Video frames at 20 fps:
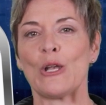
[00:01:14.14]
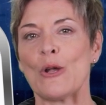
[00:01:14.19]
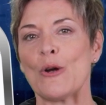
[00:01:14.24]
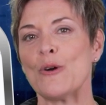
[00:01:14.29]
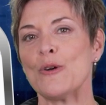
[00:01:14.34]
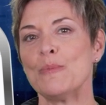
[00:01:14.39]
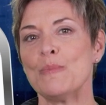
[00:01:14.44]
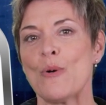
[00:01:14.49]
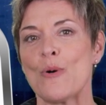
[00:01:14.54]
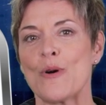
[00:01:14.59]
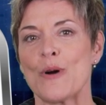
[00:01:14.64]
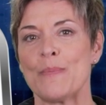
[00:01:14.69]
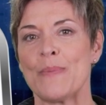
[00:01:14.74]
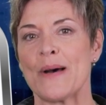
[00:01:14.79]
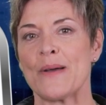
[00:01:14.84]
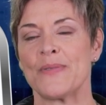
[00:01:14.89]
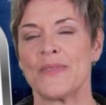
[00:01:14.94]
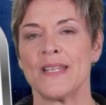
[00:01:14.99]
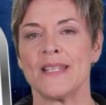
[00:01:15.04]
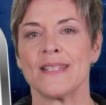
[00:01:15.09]
Learn more
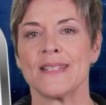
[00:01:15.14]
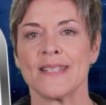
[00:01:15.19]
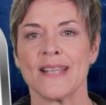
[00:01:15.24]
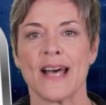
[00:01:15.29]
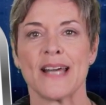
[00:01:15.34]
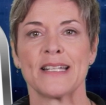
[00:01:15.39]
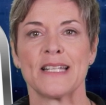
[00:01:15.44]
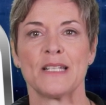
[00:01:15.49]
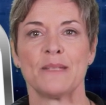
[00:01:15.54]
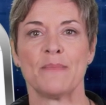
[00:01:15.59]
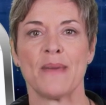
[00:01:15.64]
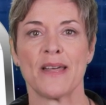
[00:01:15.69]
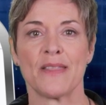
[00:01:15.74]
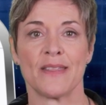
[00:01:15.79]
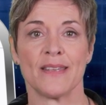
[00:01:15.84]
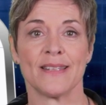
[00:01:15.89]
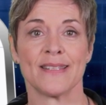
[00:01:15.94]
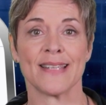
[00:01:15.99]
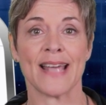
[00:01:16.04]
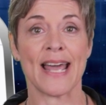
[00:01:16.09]
about these sign-in
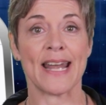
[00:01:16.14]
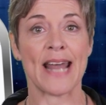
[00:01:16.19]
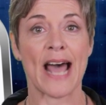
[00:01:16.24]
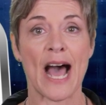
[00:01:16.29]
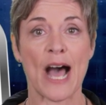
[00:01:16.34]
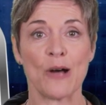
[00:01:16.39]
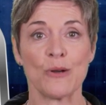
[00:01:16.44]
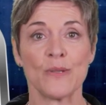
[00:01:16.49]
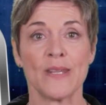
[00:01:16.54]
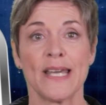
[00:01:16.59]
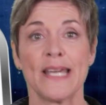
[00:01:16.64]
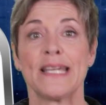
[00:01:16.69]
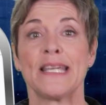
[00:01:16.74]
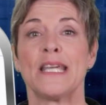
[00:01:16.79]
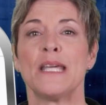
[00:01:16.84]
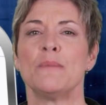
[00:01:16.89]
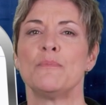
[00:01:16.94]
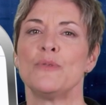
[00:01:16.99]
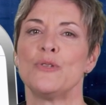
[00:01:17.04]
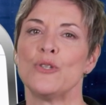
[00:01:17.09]
methods and how they
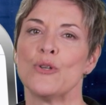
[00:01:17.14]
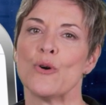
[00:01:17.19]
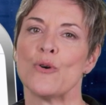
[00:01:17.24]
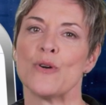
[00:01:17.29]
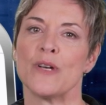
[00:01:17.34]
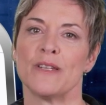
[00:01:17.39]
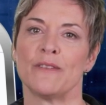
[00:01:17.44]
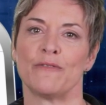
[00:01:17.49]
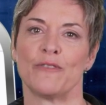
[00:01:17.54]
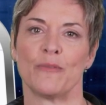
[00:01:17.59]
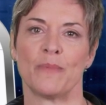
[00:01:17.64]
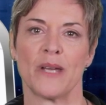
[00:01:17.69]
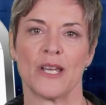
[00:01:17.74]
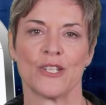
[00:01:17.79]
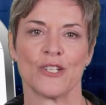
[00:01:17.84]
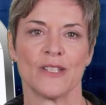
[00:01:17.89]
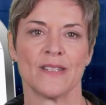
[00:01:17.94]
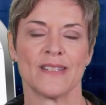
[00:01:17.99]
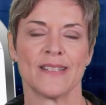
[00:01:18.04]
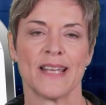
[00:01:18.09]
keep your
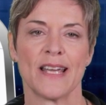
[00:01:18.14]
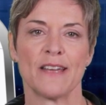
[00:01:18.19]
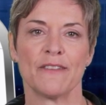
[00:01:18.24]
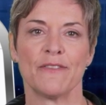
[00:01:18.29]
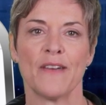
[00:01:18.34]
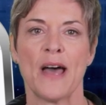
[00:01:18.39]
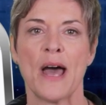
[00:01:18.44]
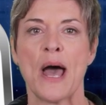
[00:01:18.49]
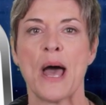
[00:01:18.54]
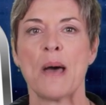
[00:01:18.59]
information safe